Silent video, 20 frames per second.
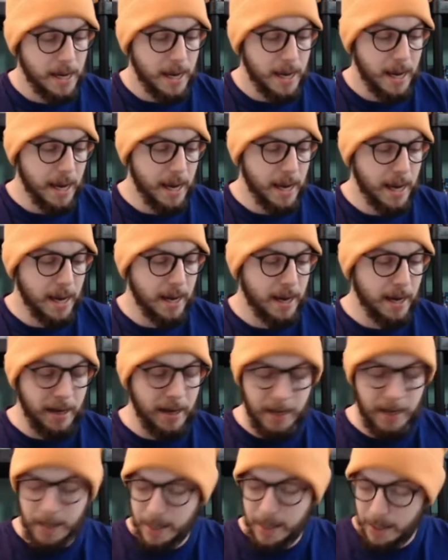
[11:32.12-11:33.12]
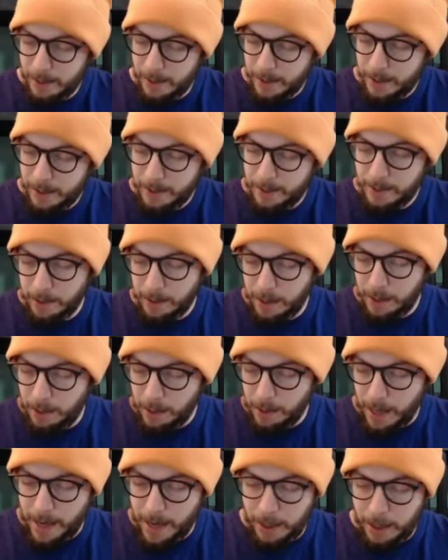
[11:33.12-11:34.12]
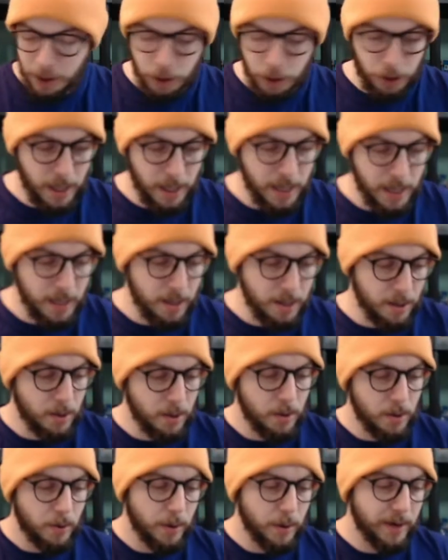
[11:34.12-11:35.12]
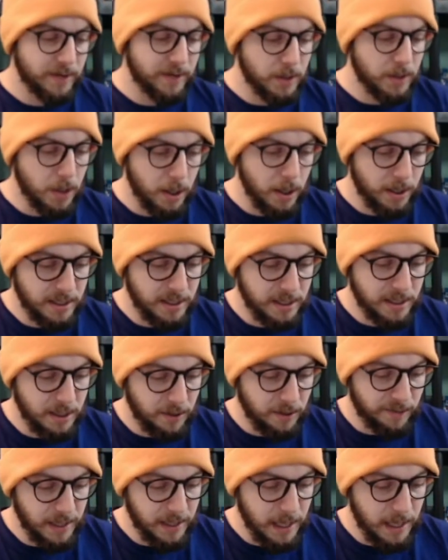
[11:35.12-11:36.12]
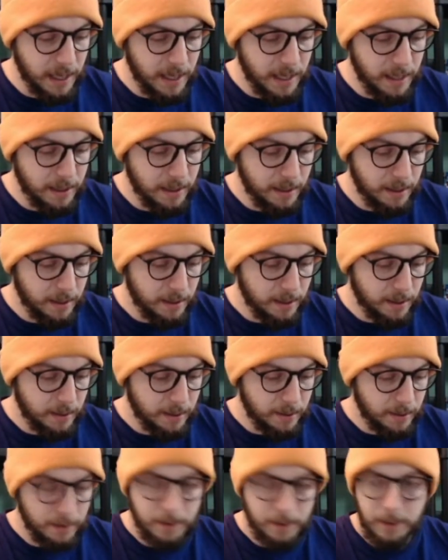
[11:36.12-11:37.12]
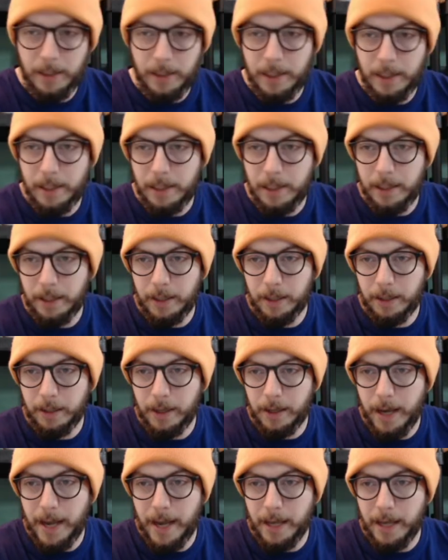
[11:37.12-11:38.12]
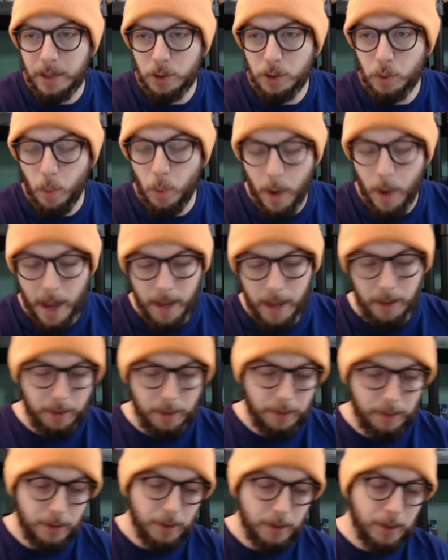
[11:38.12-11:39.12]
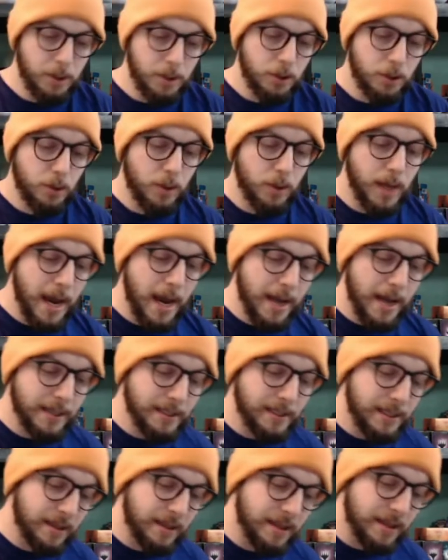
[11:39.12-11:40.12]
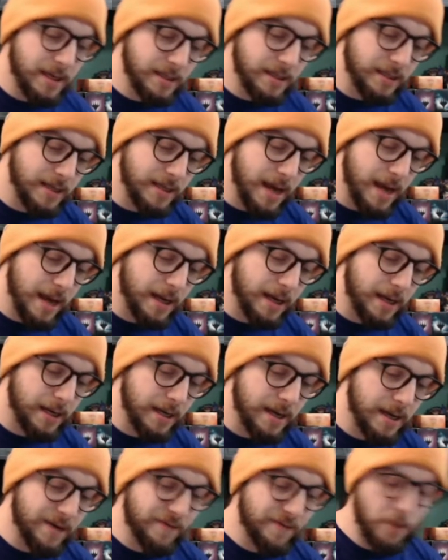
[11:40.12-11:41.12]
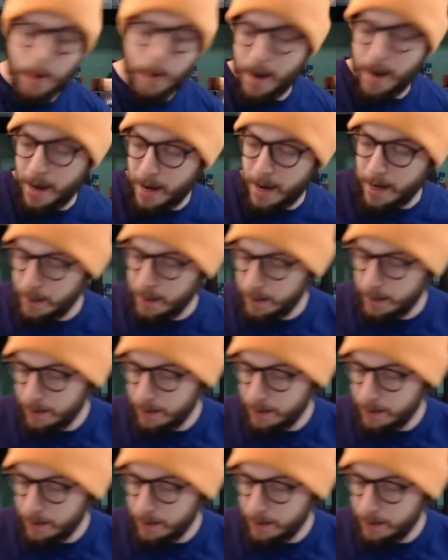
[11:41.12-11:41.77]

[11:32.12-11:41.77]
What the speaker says: And as a little added treat, we have a Dark Sylveon in here as well. So guys, this deck giveaway